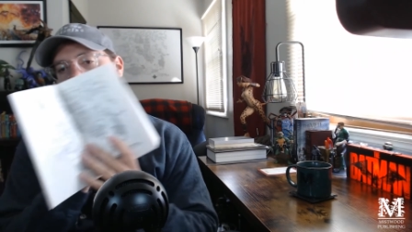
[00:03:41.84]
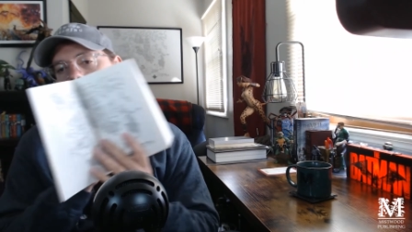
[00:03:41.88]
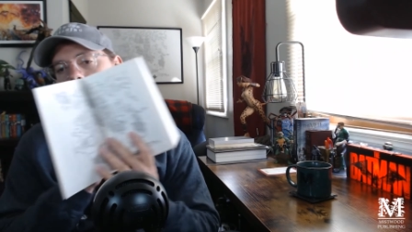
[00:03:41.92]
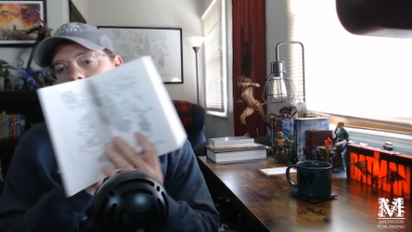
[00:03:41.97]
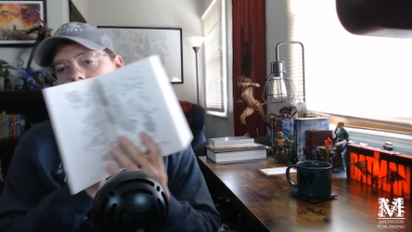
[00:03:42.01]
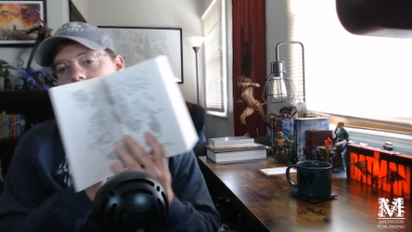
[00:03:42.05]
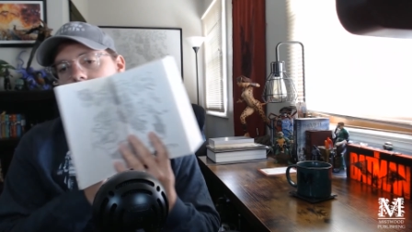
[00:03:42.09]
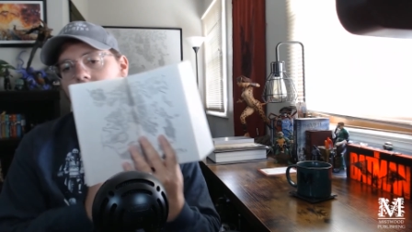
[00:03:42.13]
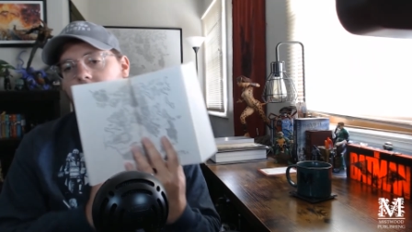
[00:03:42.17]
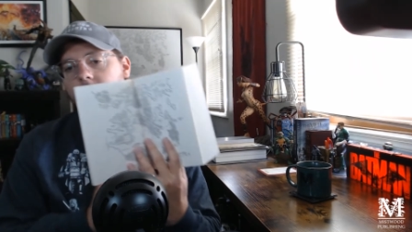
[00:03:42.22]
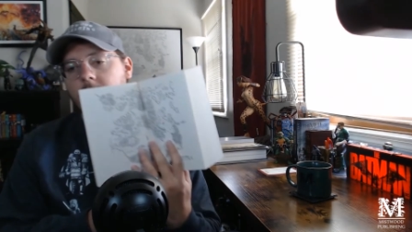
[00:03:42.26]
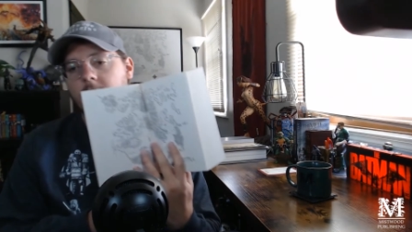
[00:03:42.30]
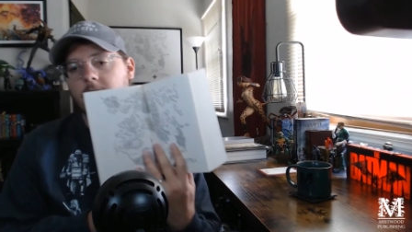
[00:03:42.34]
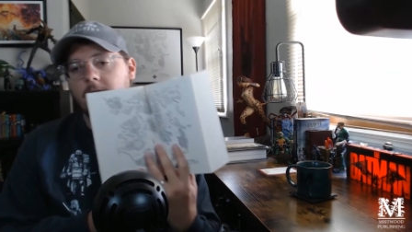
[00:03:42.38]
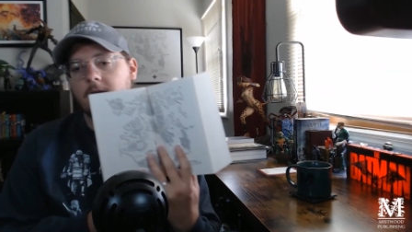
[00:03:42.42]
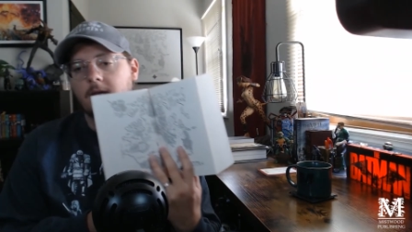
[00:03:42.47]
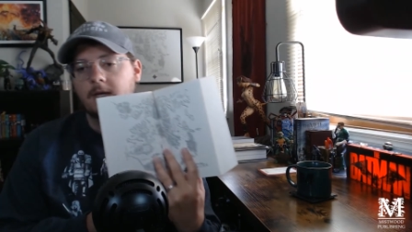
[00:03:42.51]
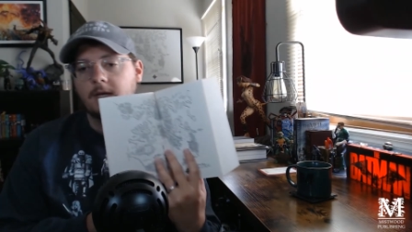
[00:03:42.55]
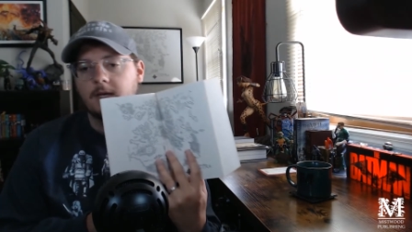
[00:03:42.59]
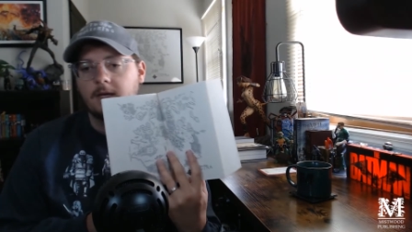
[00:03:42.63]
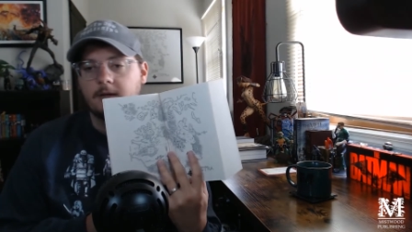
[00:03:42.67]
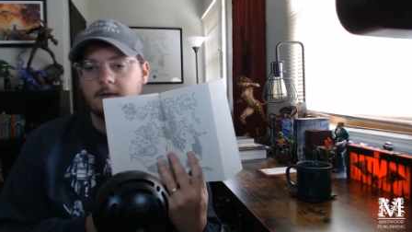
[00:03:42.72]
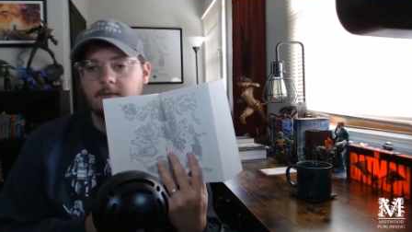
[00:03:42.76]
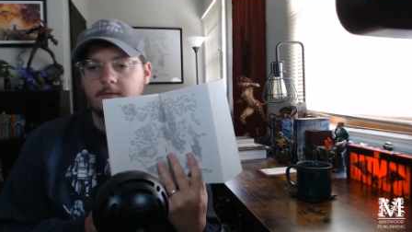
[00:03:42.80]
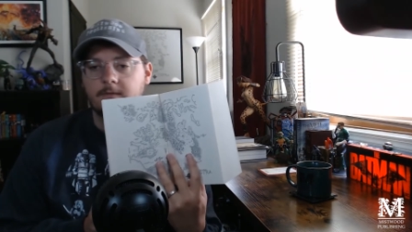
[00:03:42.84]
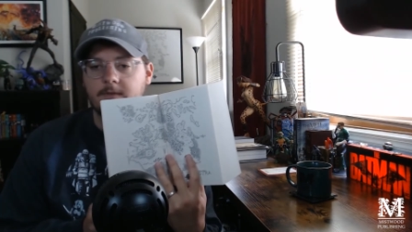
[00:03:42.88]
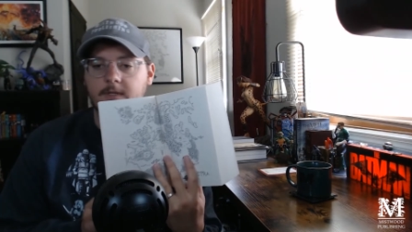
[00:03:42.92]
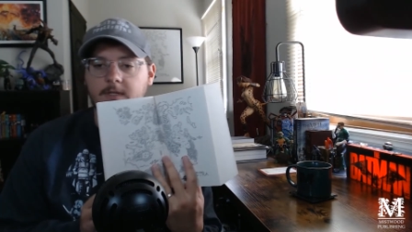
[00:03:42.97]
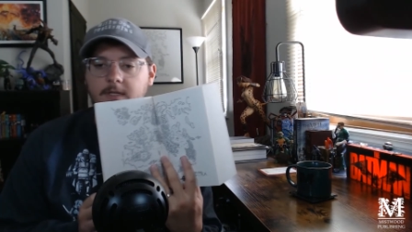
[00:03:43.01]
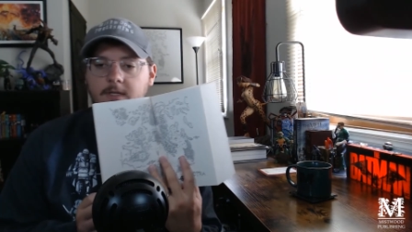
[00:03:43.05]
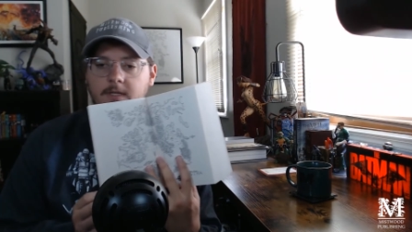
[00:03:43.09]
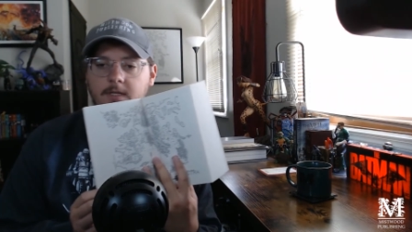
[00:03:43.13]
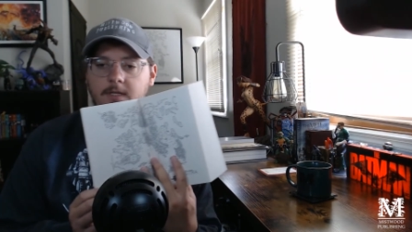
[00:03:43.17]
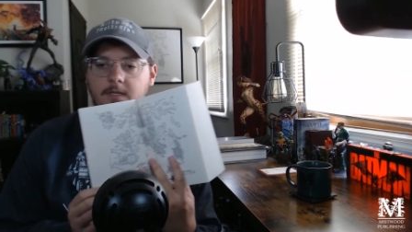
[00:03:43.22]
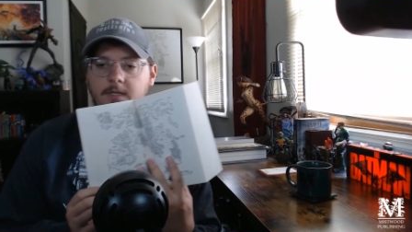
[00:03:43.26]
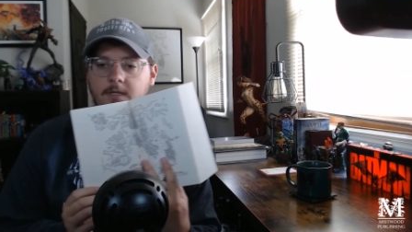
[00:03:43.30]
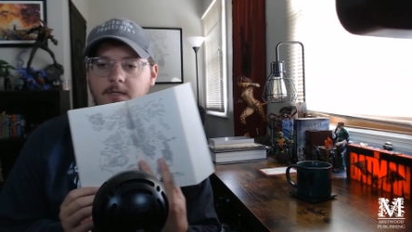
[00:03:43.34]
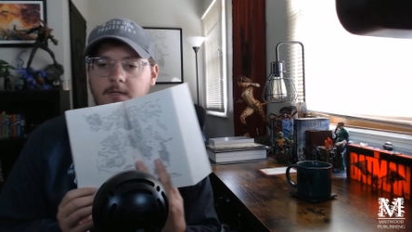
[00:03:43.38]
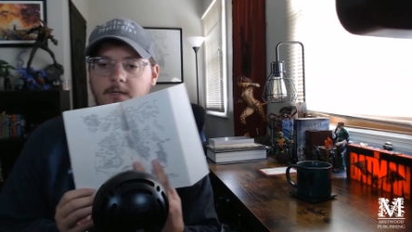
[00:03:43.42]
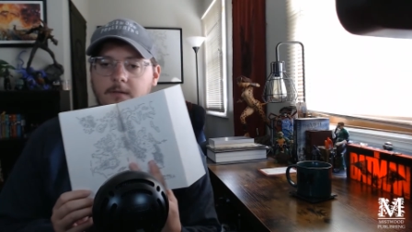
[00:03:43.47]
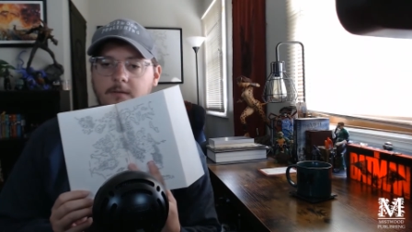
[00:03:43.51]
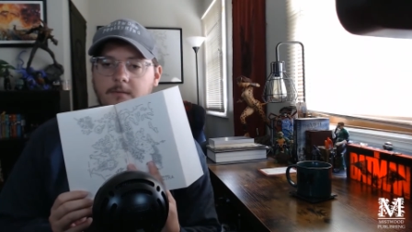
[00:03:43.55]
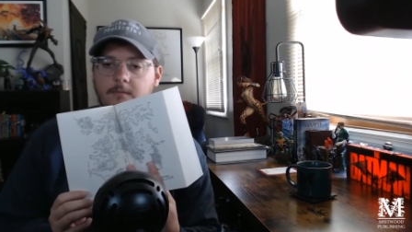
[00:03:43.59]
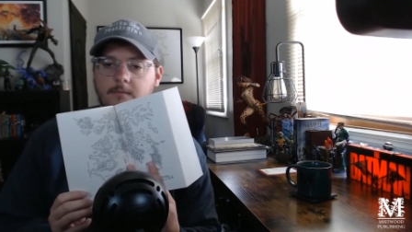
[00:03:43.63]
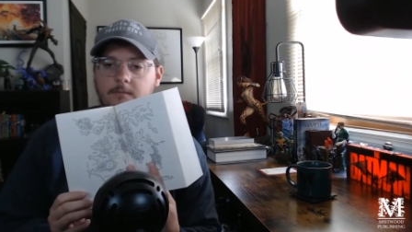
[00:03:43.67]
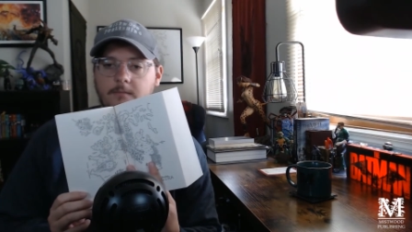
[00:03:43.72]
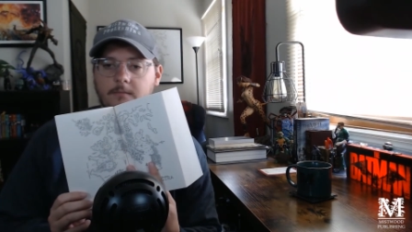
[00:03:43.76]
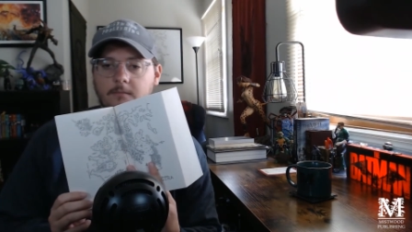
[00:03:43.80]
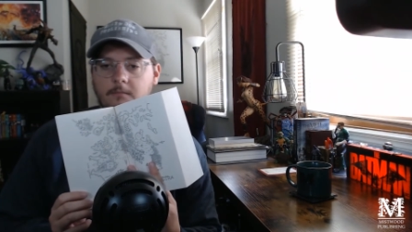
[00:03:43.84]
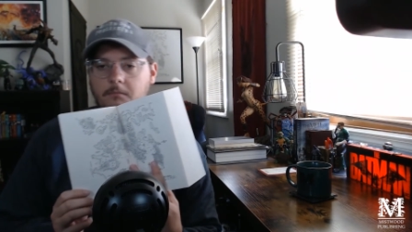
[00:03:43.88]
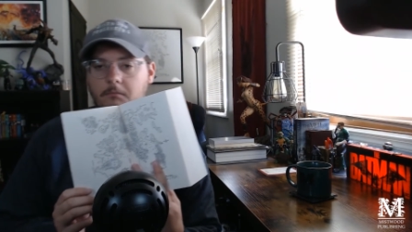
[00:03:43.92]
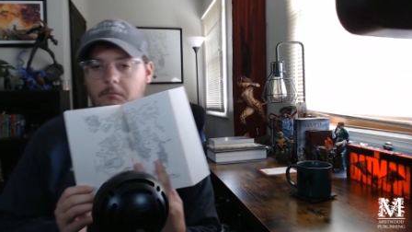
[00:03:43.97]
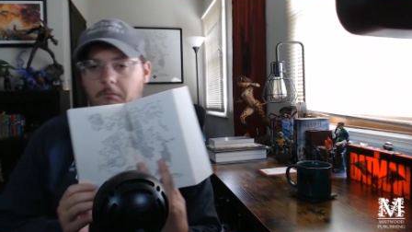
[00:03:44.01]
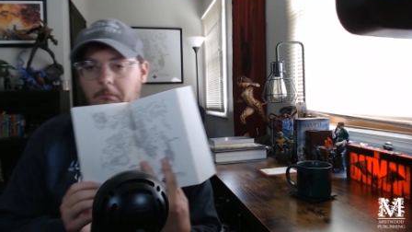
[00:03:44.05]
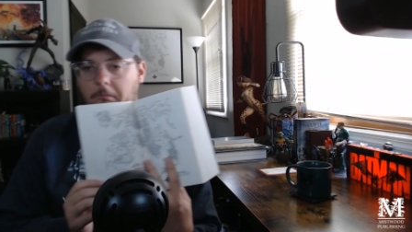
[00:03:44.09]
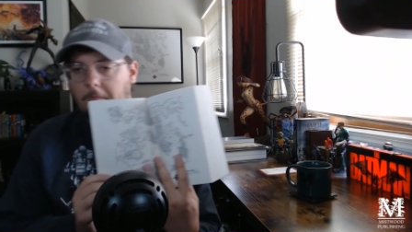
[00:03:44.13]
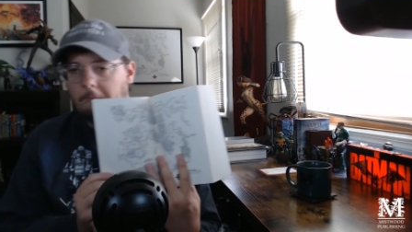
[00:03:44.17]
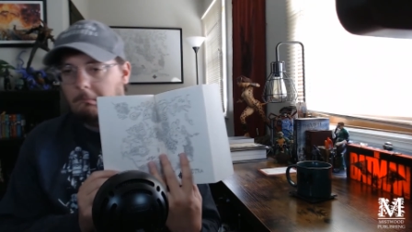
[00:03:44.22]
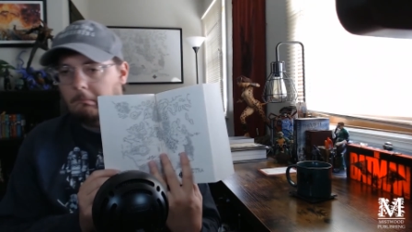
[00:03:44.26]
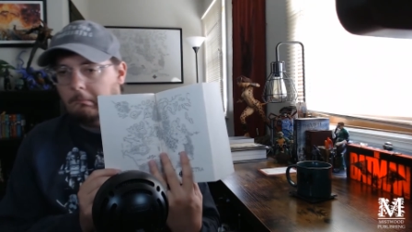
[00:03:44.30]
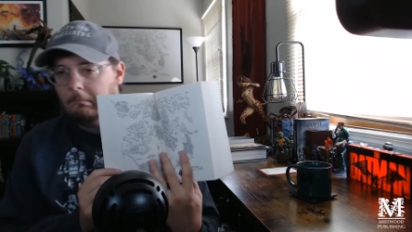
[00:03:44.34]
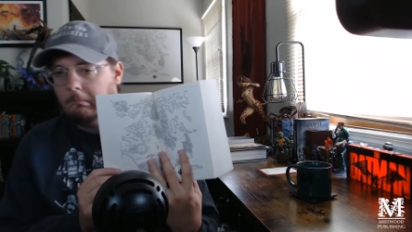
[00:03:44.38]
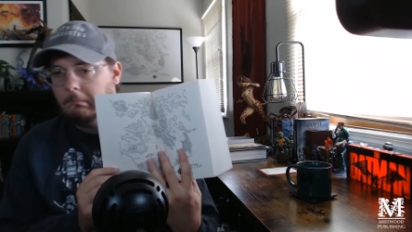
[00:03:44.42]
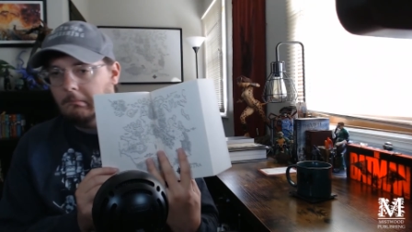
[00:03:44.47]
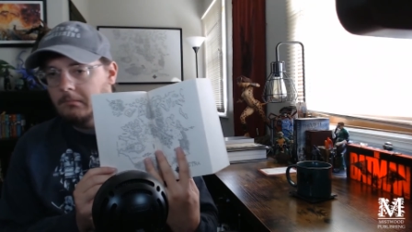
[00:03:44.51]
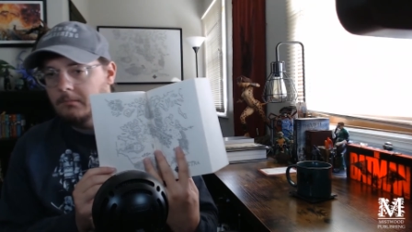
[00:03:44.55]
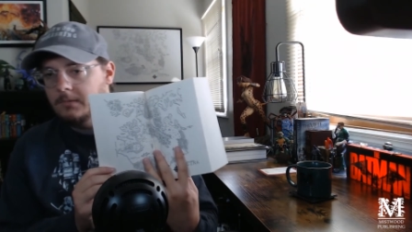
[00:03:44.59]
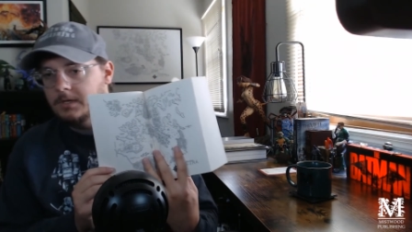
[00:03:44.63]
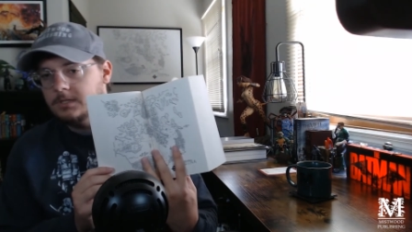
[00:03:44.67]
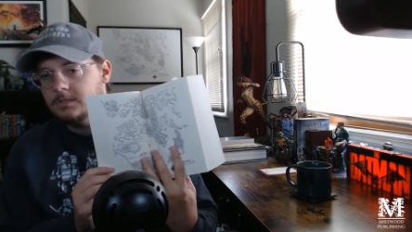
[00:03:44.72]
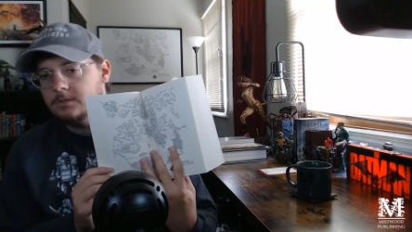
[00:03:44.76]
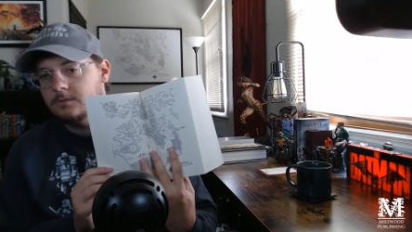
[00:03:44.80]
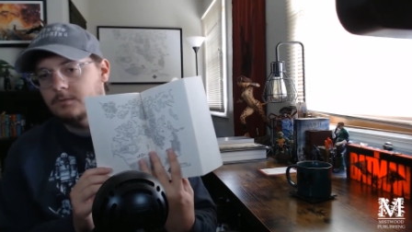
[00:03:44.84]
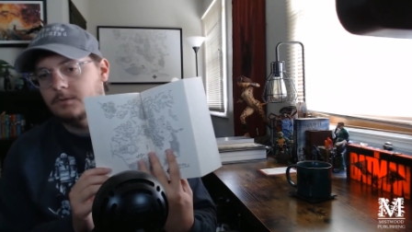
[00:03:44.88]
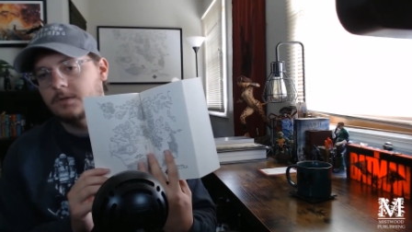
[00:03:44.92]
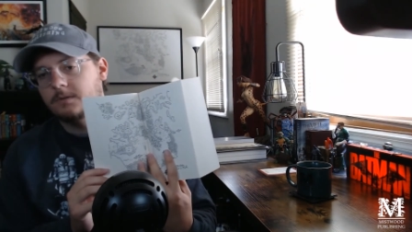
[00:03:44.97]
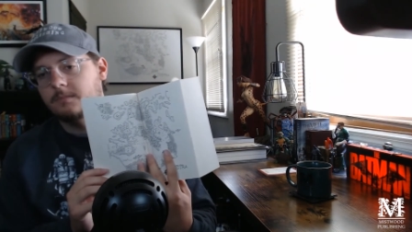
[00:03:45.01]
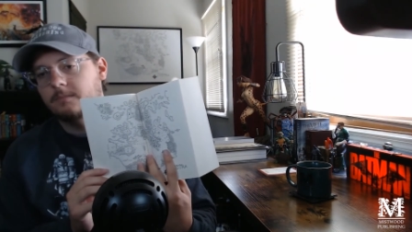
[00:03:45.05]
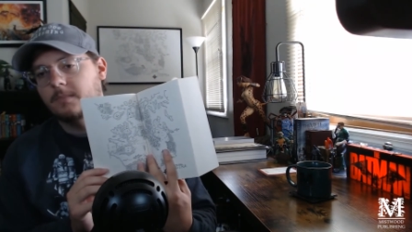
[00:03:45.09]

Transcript: Then we have the Mistwood